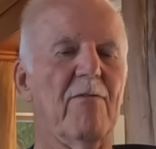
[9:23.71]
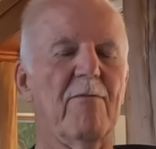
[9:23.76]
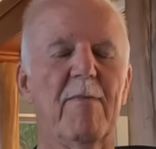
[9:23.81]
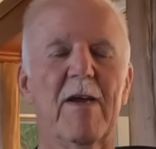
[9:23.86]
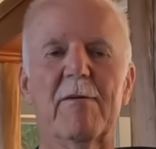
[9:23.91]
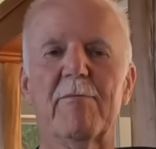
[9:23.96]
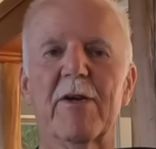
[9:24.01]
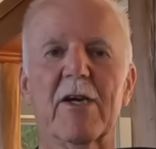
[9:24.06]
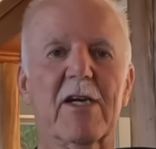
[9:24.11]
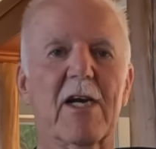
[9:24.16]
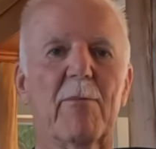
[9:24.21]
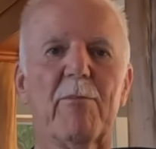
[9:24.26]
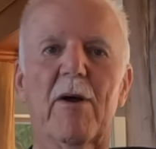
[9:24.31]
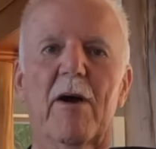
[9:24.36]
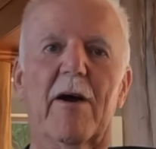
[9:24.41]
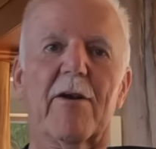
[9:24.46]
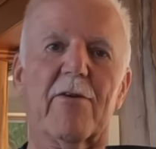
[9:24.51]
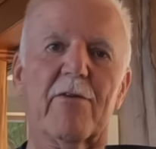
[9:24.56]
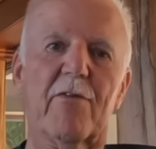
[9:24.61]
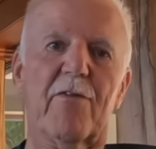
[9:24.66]
maybe a couple
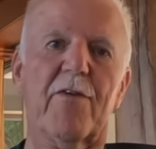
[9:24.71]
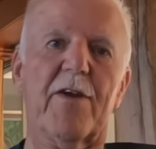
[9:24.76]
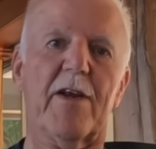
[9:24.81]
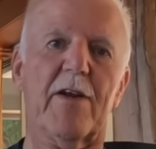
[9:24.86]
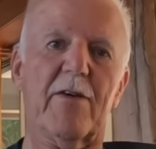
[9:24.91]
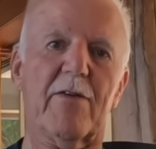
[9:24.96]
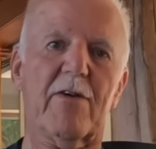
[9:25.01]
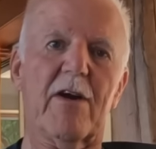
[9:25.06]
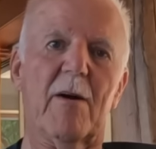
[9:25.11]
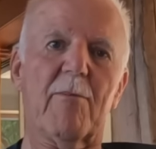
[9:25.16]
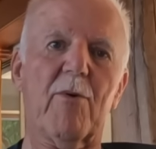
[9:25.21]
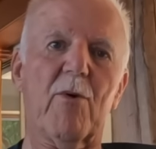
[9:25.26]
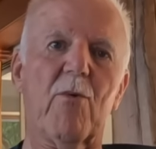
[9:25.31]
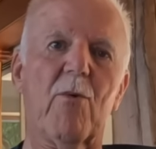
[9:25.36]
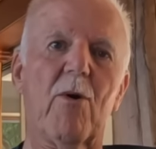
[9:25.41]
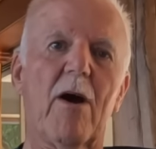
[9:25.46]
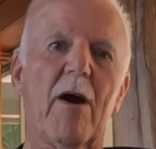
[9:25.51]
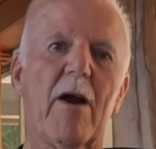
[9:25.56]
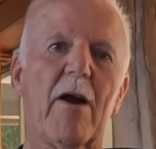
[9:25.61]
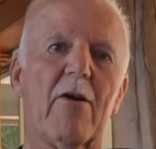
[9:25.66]
hundred feet of copper
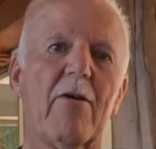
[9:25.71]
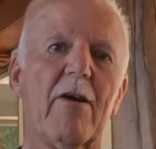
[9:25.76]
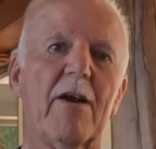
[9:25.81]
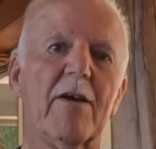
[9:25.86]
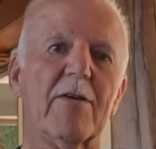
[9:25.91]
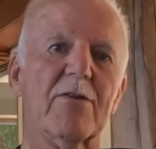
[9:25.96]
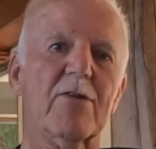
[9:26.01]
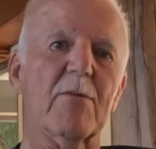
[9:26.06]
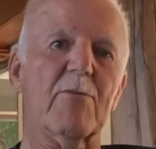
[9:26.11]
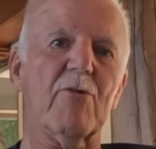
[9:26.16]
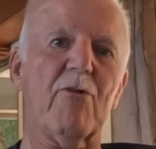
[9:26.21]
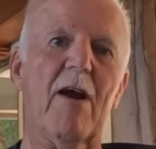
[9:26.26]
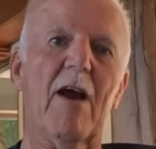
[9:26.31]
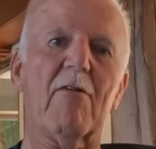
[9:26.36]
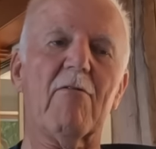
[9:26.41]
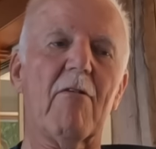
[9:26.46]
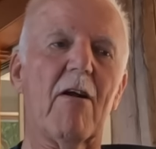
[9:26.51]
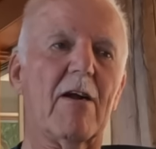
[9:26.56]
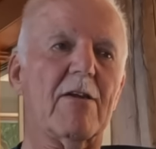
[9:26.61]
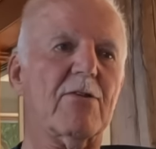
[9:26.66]
wire and some
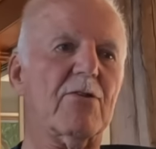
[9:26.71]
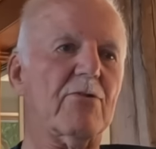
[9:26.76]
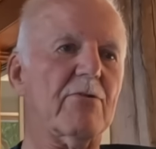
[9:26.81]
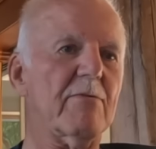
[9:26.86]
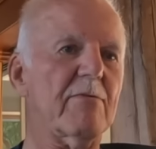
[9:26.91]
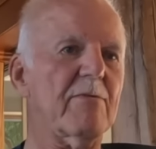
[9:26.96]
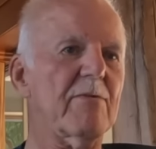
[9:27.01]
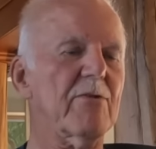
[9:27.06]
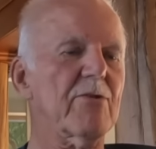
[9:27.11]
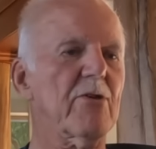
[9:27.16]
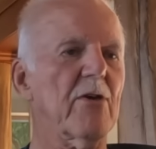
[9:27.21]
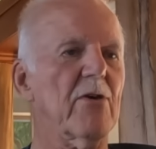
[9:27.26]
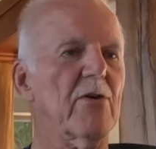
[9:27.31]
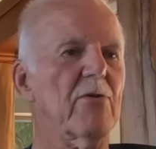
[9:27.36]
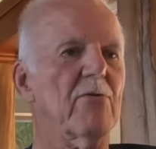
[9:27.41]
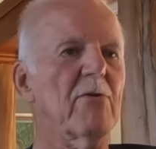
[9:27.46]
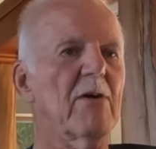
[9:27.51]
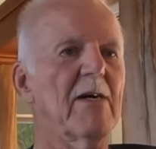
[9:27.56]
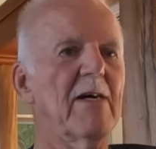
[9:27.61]
ground rods. So